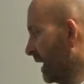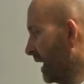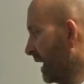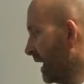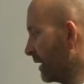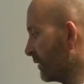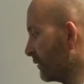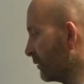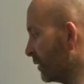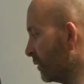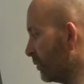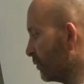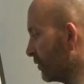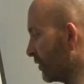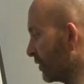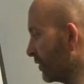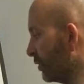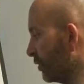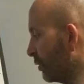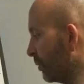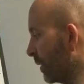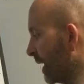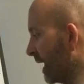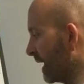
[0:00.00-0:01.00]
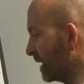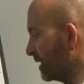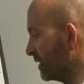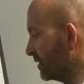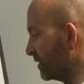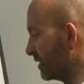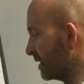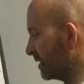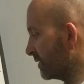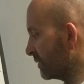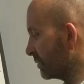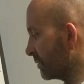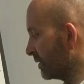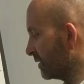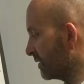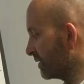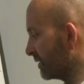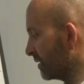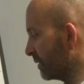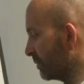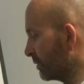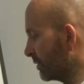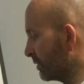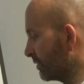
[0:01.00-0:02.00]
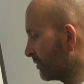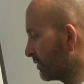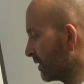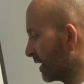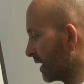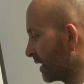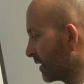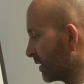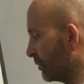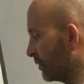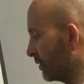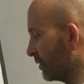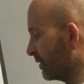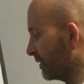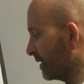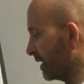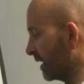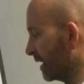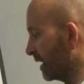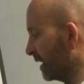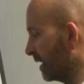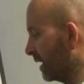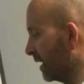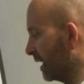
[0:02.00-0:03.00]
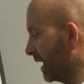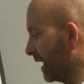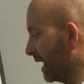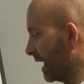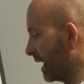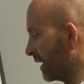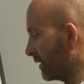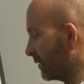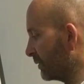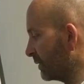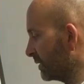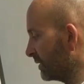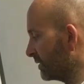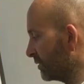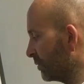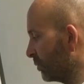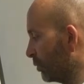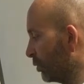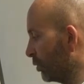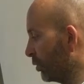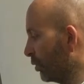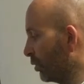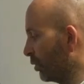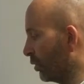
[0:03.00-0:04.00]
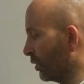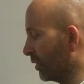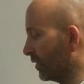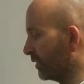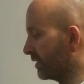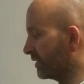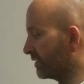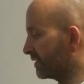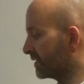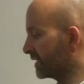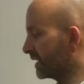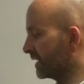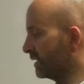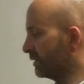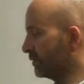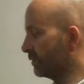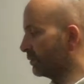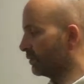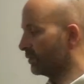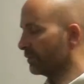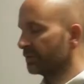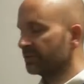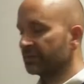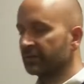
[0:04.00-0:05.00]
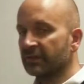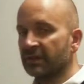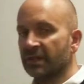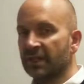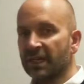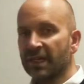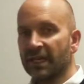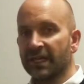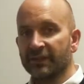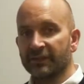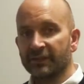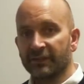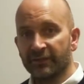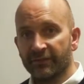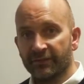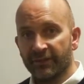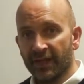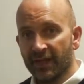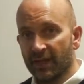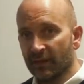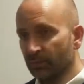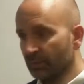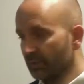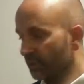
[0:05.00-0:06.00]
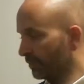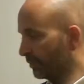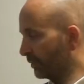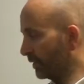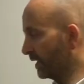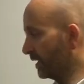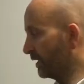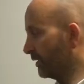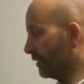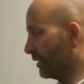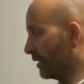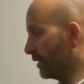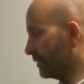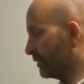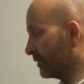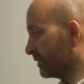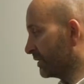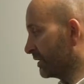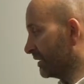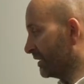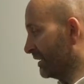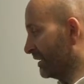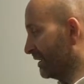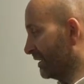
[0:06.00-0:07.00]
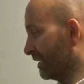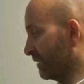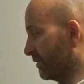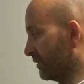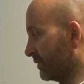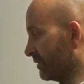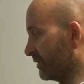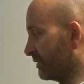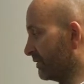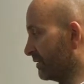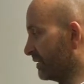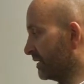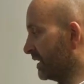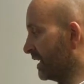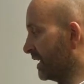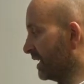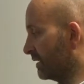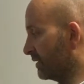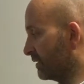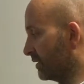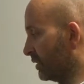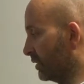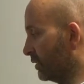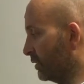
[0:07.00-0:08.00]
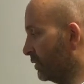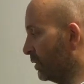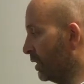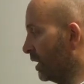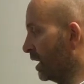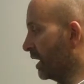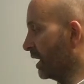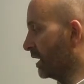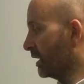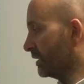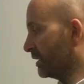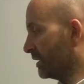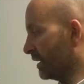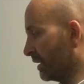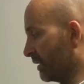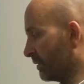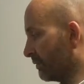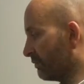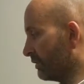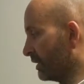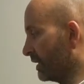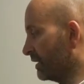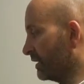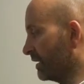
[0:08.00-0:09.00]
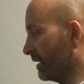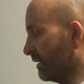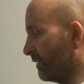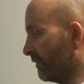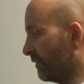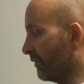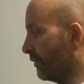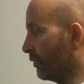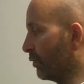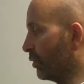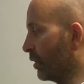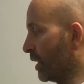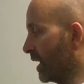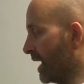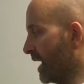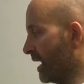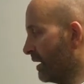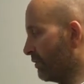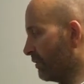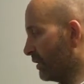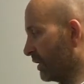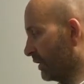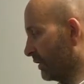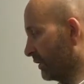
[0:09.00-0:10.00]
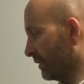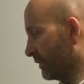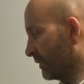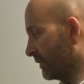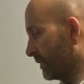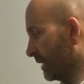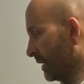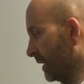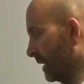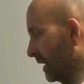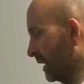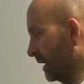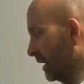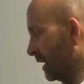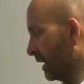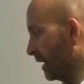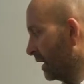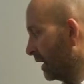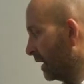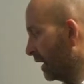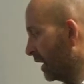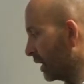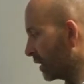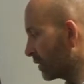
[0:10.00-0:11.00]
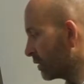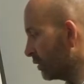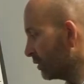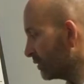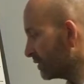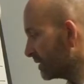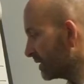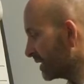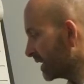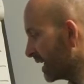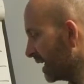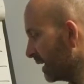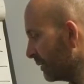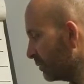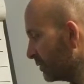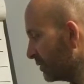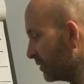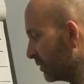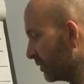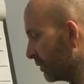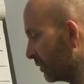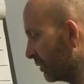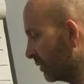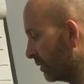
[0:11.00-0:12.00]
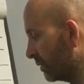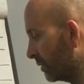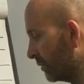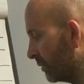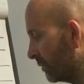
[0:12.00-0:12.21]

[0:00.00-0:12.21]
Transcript: How do we procure packages with the subcontract community? How do we support the skills and develop them in those tier 2, tier 3, tier 4 areas? Our cost of capital.